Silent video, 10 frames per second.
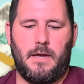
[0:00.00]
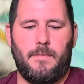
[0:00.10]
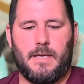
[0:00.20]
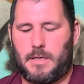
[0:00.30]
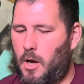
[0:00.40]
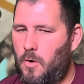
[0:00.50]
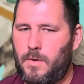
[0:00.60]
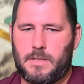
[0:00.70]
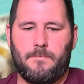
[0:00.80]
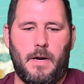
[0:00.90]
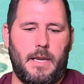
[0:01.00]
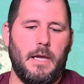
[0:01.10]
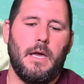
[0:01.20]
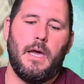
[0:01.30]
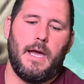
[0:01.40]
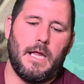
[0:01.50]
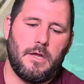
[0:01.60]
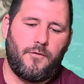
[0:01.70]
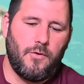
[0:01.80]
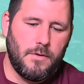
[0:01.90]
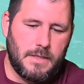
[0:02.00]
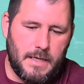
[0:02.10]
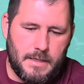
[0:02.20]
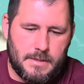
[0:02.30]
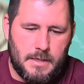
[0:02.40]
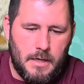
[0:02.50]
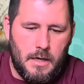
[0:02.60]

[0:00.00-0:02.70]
them is always money. And the truth is,